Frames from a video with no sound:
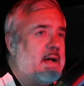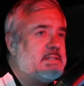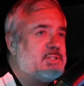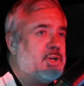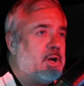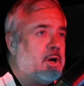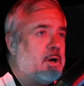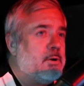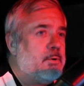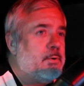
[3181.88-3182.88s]
last
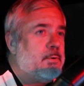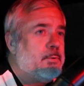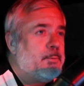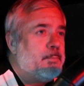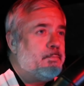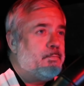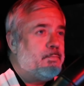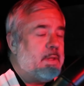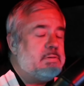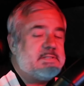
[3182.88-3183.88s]
year?
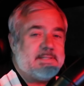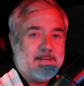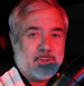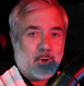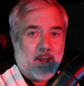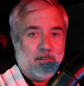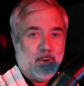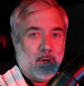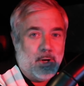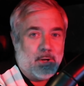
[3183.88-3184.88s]
It was such a great
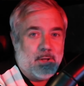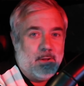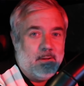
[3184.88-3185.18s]
book.